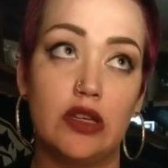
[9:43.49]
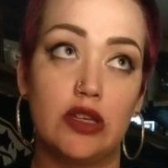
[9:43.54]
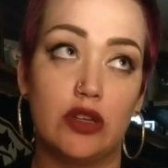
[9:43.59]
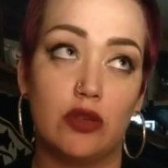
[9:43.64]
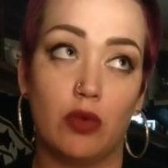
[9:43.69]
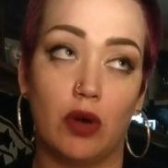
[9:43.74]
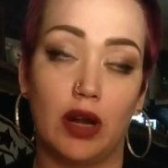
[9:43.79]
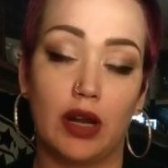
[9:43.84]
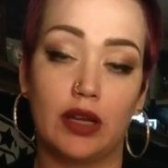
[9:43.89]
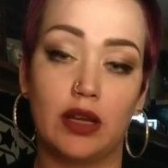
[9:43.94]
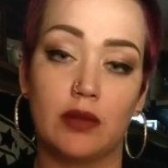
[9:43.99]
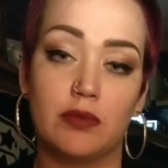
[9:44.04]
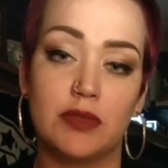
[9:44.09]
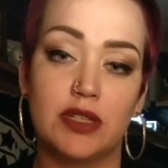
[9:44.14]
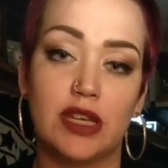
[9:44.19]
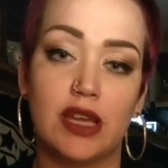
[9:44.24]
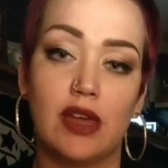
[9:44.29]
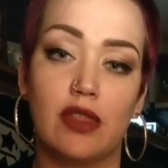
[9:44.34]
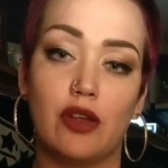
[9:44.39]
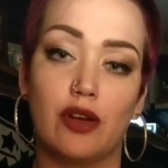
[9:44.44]
You want to come
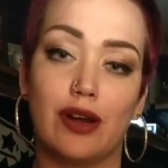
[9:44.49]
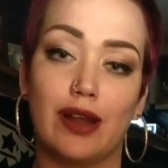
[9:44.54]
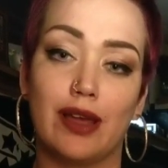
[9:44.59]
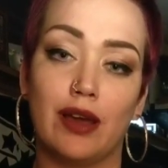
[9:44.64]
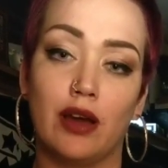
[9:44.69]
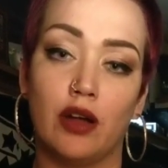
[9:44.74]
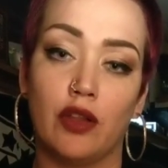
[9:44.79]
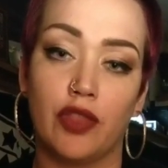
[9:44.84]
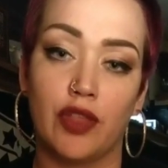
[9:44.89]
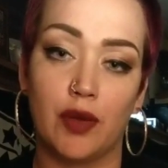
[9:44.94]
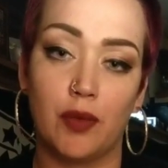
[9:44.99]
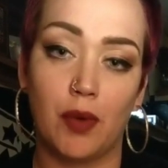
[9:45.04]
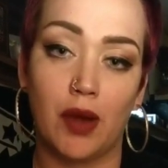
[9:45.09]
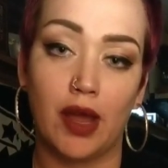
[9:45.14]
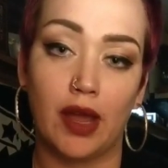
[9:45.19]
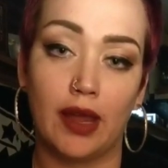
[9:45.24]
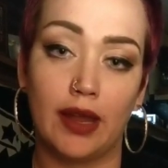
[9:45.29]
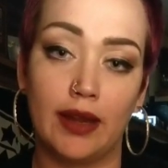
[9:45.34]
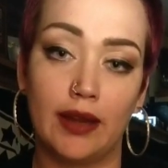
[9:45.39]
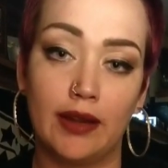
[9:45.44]
together in a healthy
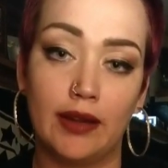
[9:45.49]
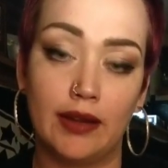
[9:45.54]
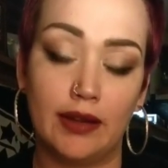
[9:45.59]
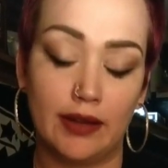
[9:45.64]
way.